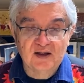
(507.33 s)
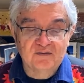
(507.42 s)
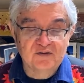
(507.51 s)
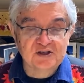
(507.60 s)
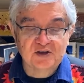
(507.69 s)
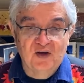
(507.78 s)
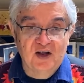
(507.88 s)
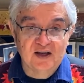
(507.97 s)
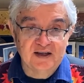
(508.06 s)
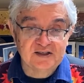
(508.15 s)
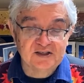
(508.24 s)
First of all,
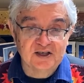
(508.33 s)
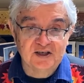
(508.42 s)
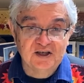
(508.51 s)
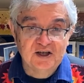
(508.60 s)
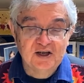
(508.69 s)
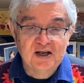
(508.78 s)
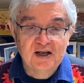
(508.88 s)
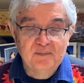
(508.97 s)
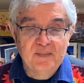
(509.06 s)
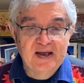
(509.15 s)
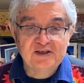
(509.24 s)
it's a
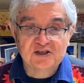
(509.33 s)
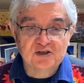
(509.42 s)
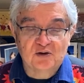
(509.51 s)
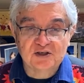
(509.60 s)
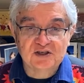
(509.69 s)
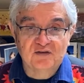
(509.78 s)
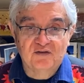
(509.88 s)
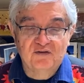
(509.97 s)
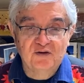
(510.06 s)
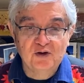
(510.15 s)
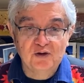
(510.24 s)
major source of
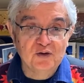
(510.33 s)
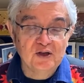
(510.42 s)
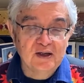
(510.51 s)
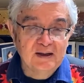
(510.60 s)
food.